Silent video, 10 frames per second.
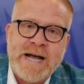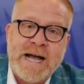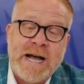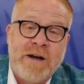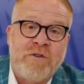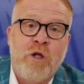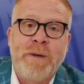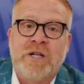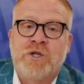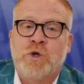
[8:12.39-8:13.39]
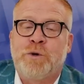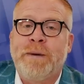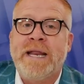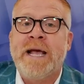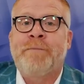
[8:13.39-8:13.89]
Uh, follow me on social
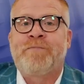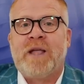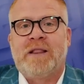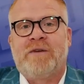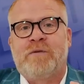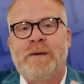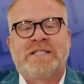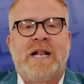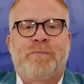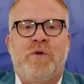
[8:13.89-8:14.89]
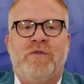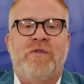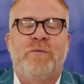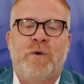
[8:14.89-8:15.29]
media. I'd love to mix it up with,